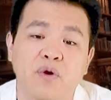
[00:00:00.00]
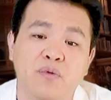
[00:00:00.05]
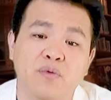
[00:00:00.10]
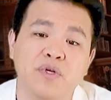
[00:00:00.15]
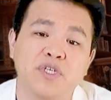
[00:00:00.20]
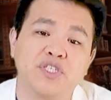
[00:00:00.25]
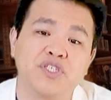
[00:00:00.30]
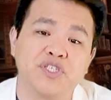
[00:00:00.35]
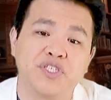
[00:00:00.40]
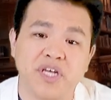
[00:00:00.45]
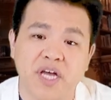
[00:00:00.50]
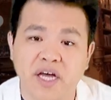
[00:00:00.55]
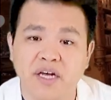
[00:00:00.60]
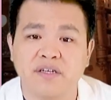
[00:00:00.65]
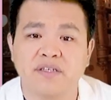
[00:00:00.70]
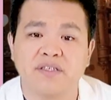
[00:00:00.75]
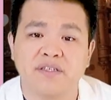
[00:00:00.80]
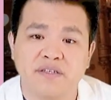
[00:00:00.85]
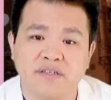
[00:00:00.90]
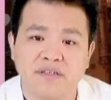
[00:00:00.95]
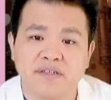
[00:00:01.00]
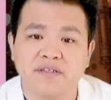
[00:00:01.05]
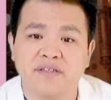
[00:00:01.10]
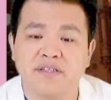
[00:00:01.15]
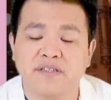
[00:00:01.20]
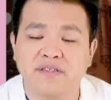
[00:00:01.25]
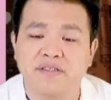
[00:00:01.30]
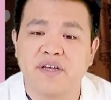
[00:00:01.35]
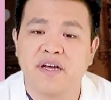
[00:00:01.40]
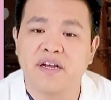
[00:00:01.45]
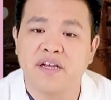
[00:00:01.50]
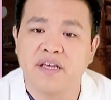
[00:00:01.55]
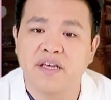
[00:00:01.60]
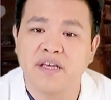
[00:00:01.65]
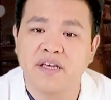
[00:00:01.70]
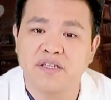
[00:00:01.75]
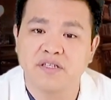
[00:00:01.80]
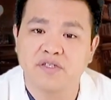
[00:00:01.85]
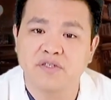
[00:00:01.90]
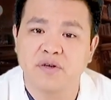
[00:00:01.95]
reject the
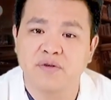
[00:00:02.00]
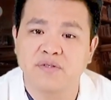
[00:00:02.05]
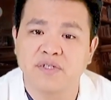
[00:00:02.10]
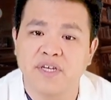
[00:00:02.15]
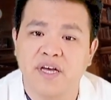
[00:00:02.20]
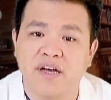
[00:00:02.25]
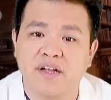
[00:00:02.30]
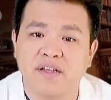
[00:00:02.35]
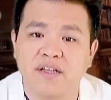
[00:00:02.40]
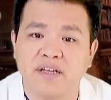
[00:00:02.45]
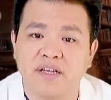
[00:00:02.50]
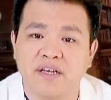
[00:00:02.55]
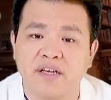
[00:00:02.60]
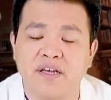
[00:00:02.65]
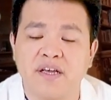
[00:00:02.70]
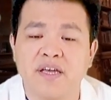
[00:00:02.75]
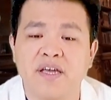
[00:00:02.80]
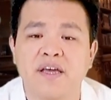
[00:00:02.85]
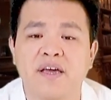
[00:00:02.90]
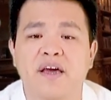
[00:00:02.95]
study in totality.